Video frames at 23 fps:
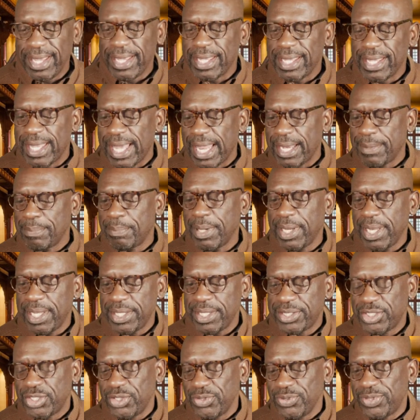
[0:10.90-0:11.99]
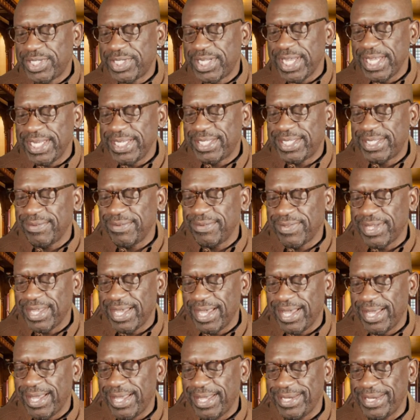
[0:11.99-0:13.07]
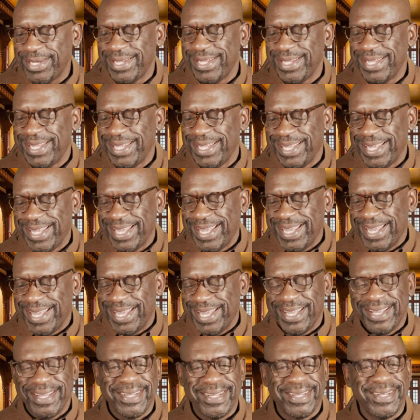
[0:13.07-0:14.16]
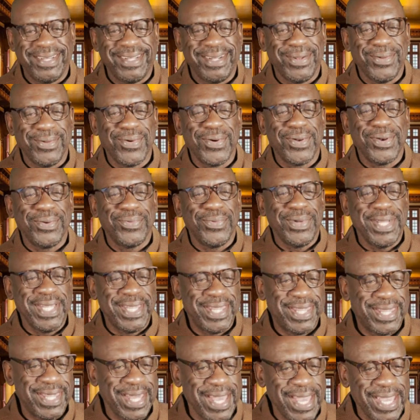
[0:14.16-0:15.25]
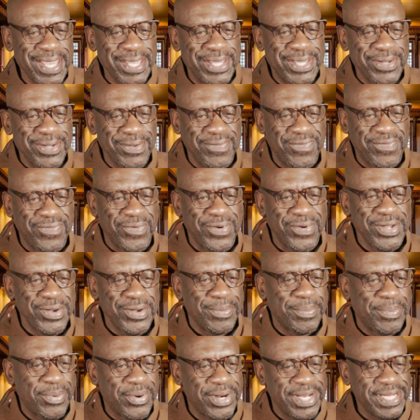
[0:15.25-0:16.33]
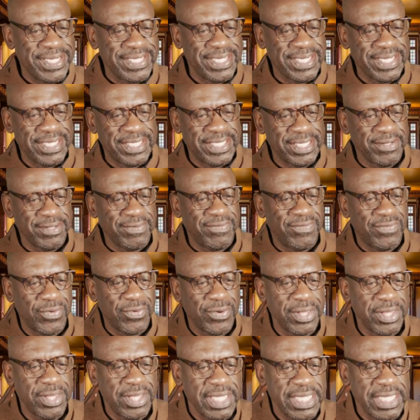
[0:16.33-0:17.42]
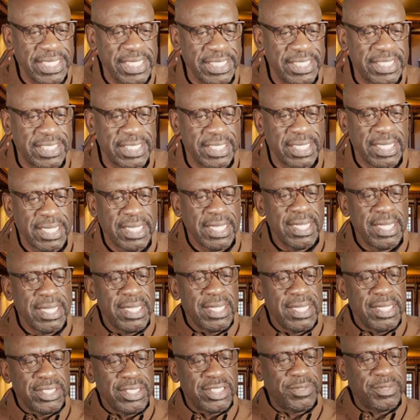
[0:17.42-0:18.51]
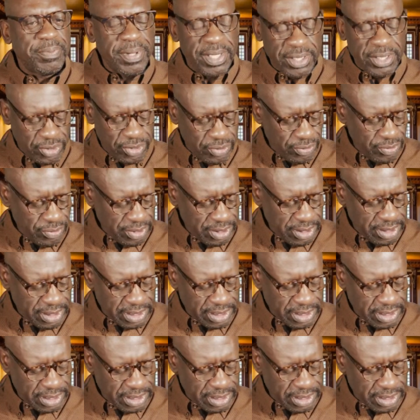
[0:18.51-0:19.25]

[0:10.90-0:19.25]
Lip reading: God bless you, saints of God. Lord, we thank you for your presence and for these special